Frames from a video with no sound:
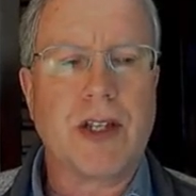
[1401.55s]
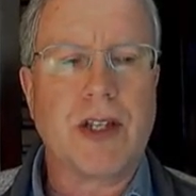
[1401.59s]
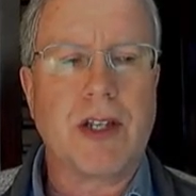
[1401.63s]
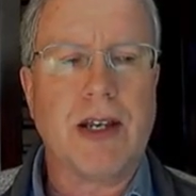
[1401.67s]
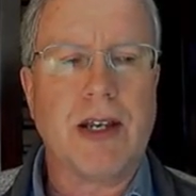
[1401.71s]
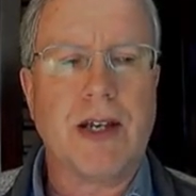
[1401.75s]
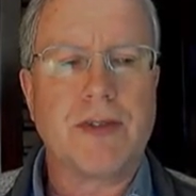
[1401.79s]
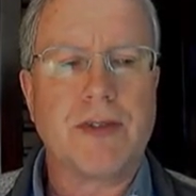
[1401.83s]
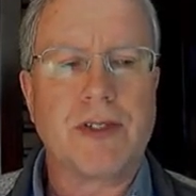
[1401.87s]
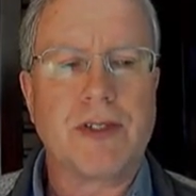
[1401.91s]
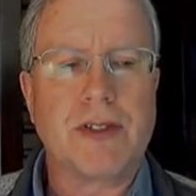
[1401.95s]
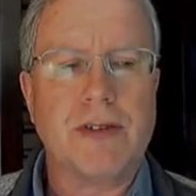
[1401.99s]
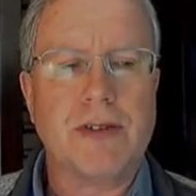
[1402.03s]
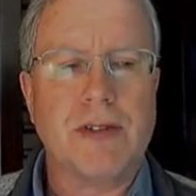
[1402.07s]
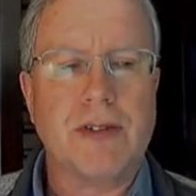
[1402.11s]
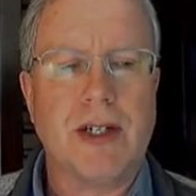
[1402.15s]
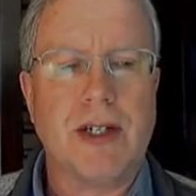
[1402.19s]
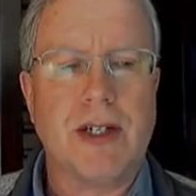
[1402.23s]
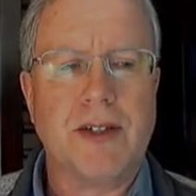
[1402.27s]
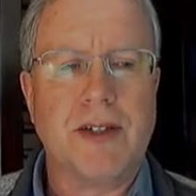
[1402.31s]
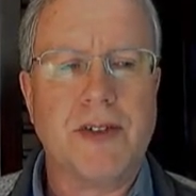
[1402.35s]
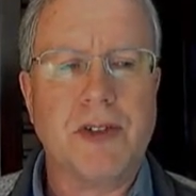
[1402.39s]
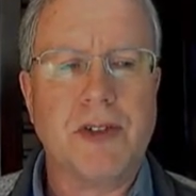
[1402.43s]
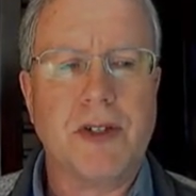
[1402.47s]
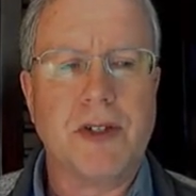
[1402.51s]
You have
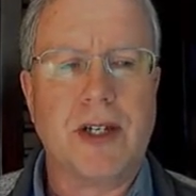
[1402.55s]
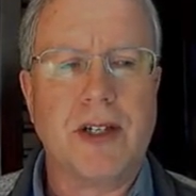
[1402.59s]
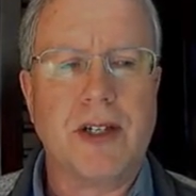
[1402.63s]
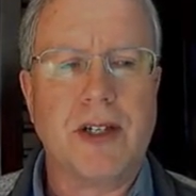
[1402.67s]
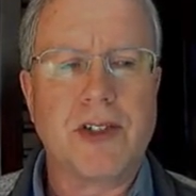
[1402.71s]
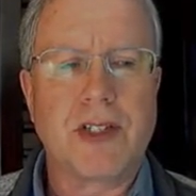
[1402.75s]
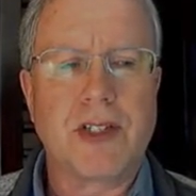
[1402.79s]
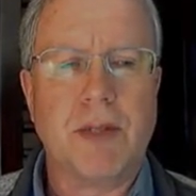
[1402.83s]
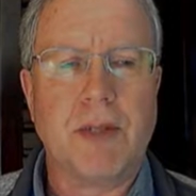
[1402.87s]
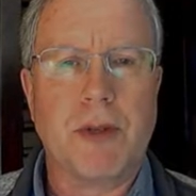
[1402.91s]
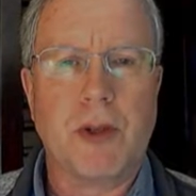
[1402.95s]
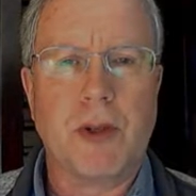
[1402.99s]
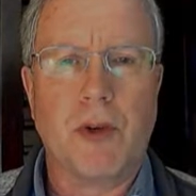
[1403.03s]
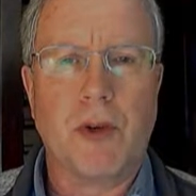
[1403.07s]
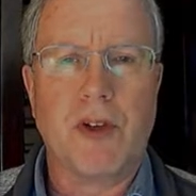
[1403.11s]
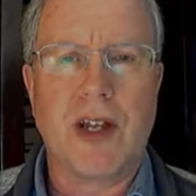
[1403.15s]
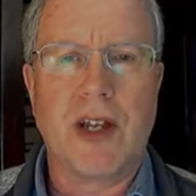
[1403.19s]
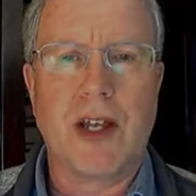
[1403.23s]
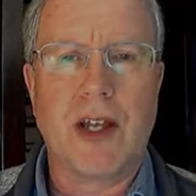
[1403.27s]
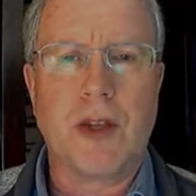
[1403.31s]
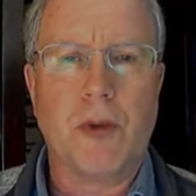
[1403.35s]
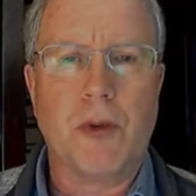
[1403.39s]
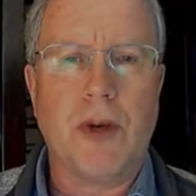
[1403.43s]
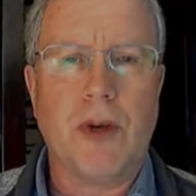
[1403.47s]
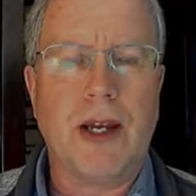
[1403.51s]
to do it in some
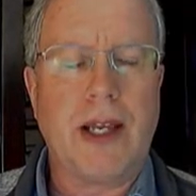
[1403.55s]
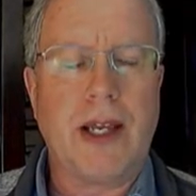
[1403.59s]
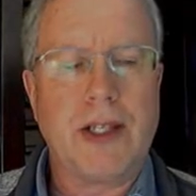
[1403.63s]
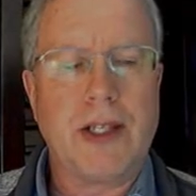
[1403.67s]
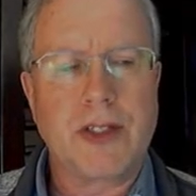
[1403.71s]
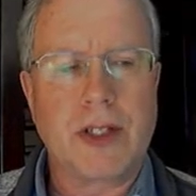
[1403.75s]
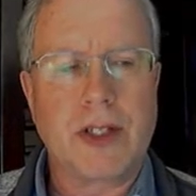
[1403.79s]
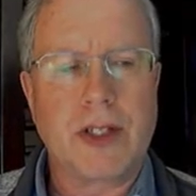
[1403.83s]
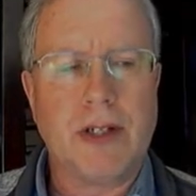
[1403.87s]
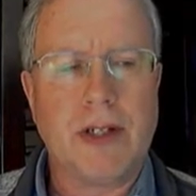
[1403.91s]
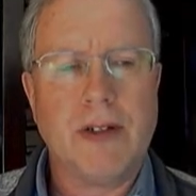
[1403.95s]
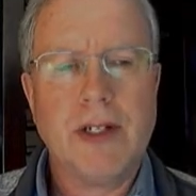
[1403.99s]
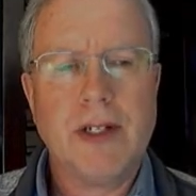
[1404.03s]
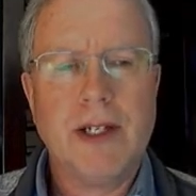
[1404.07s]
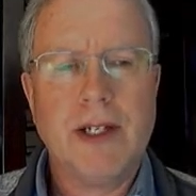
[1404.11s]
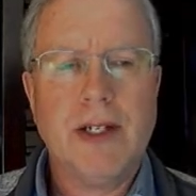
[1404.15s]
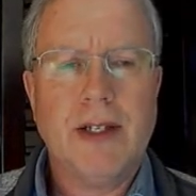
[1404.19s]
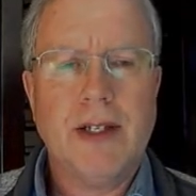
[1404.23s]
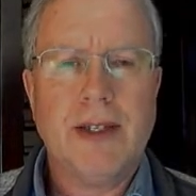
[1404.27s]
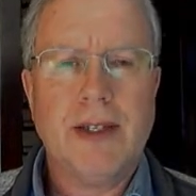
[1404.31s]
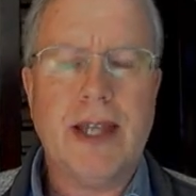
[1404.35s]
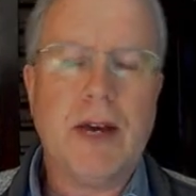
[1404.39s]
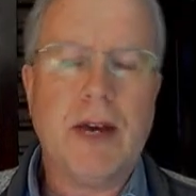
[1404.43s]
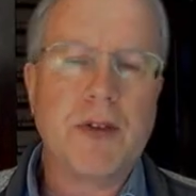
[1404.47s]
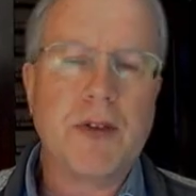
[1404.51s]
other way. So
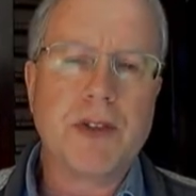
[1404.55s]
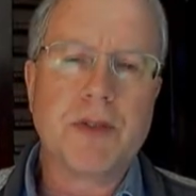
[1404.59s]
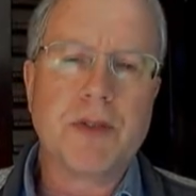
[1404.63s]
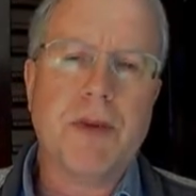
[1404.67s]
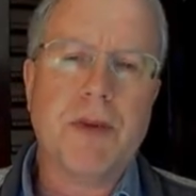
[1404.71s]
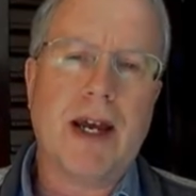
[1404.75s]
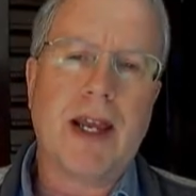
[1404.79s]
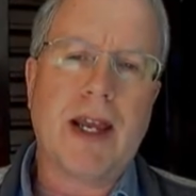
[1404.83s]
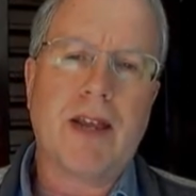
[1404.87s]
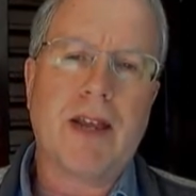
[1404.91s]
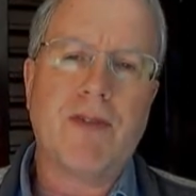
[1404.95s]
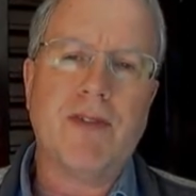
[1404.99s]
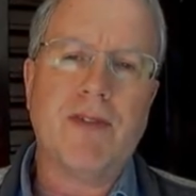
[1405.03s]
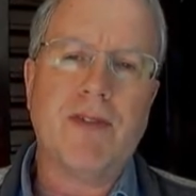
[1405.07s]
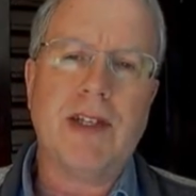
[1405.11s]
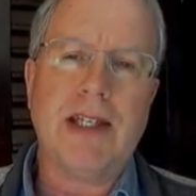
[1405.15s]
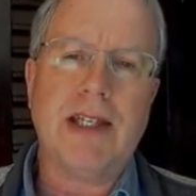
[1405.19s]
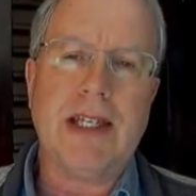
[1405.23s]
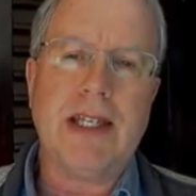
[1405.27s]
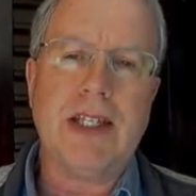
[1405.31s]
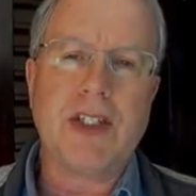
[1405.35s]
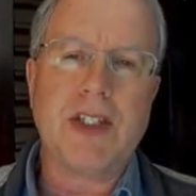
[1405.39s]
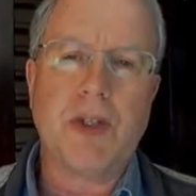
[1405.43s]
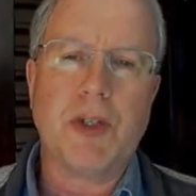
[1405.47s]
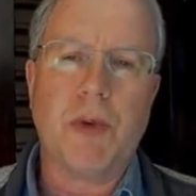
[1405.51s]
that was my
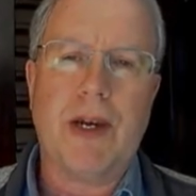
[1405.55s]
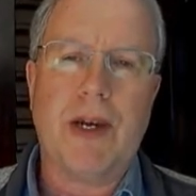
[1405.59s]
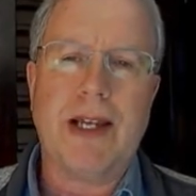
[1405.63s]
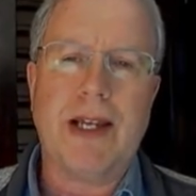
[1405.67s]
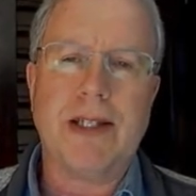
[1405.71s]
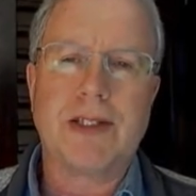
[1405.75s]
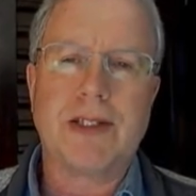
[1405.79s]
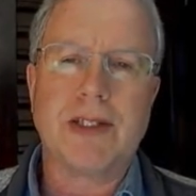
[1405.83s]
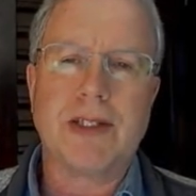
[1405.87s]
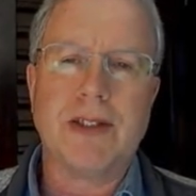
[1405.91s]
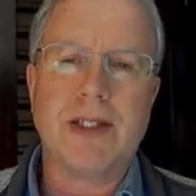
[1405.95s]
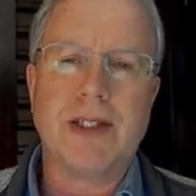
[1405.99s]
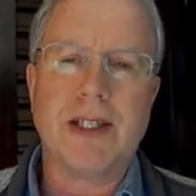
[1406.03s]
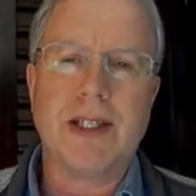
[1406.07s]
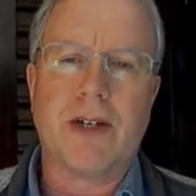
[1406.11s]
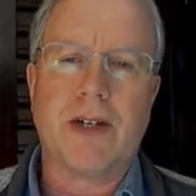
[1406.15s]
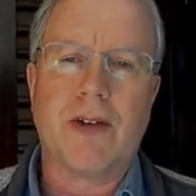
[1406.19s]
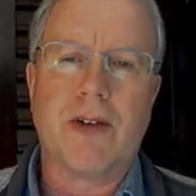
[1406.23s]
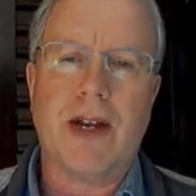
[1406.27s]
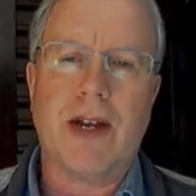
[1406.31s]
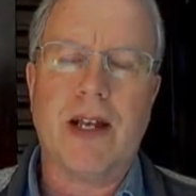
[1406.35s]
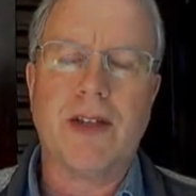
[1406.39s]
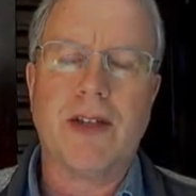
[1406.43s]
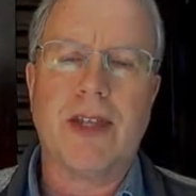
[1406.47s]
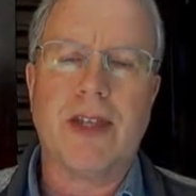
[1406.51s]
easy way to get
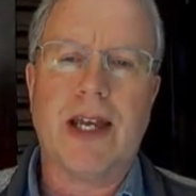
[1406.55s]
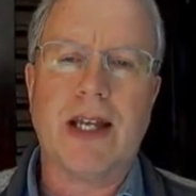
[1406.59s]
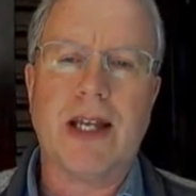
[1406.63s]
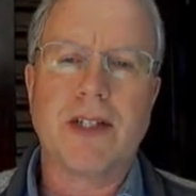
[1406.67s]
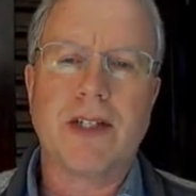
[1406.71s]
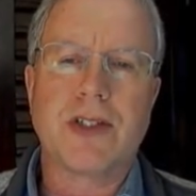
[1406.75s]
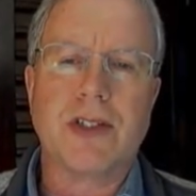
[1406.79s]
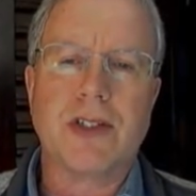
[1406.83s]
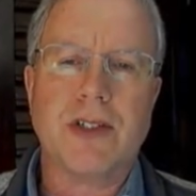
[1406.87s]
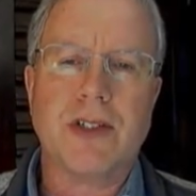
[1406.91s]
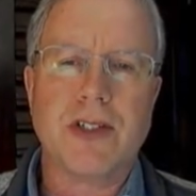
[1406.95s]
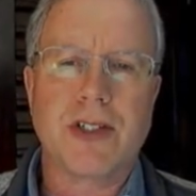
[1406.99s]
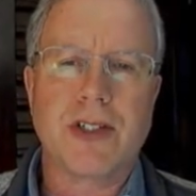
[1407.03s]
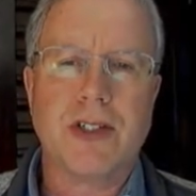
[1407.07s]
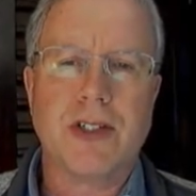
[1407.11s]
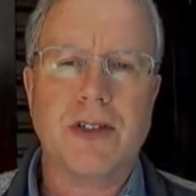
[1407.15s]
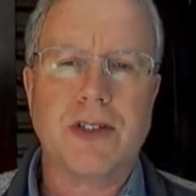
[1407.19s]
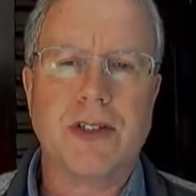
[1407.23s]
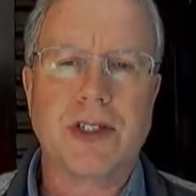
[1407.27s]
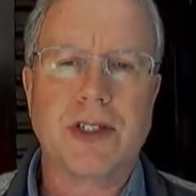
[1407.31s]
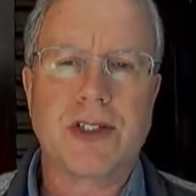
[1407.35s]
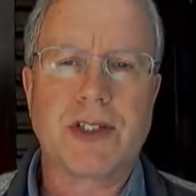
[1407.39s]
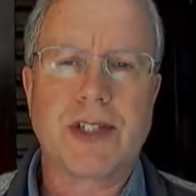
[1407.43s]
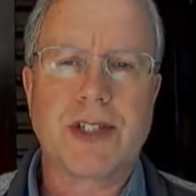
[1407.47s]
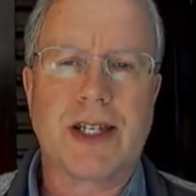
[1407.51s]
around that, to just
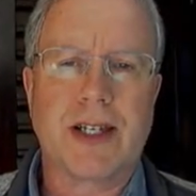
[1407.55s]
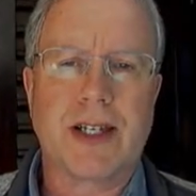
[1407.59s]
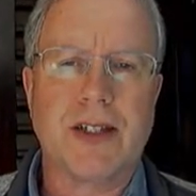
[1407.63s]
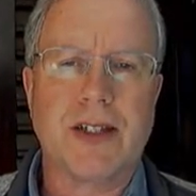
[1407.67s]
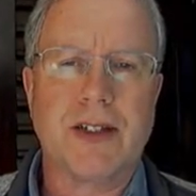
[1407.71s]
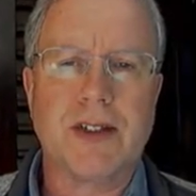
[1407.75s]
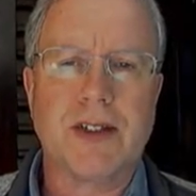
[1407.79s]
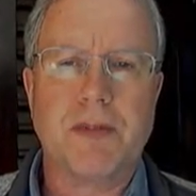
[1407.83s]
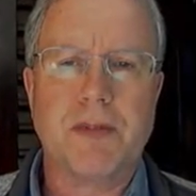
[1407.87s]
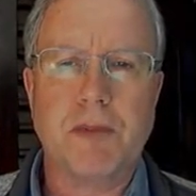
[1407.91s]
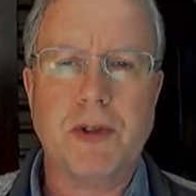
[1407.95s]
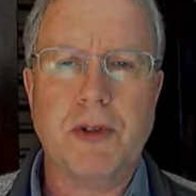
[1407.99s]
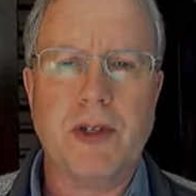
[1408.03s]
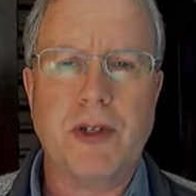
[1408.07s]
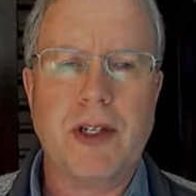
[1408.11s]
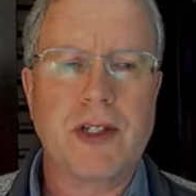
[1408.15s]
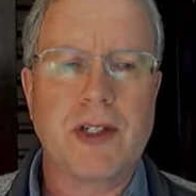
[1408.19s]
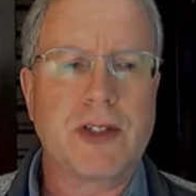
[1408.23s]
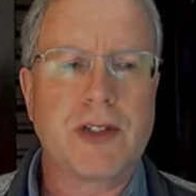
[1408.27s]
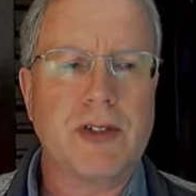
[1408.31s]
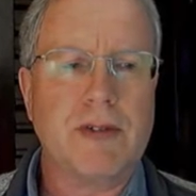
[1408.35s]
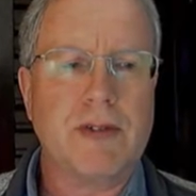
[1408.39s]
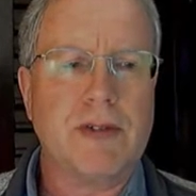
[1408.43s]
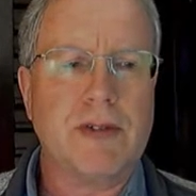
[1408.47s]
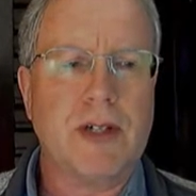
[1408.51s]
use a second boot
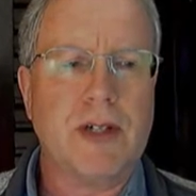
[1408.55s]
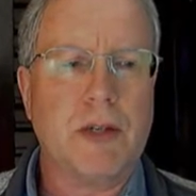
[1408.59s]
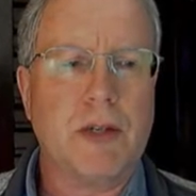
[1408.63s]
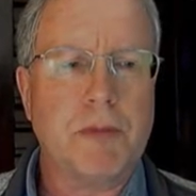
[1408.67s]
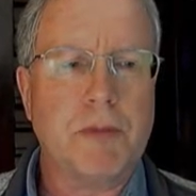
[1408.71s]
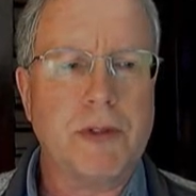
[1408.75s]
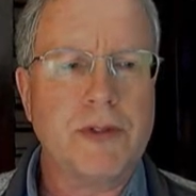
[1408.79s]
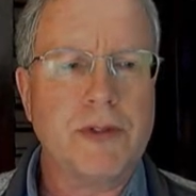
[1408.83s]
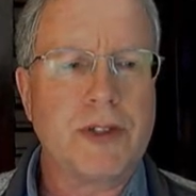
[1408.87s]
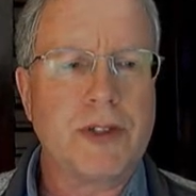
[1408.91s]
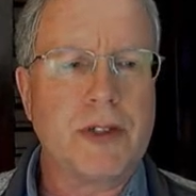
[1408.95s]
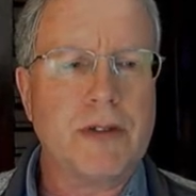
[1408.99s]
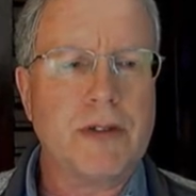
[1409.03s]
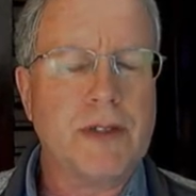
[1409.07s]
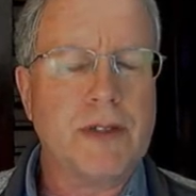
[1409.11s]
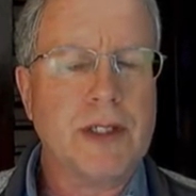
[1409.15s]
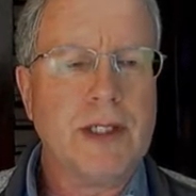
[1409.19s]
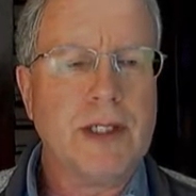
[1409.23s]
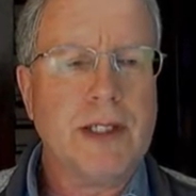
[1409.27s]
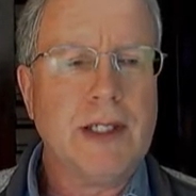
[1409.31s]
into Ubuntu.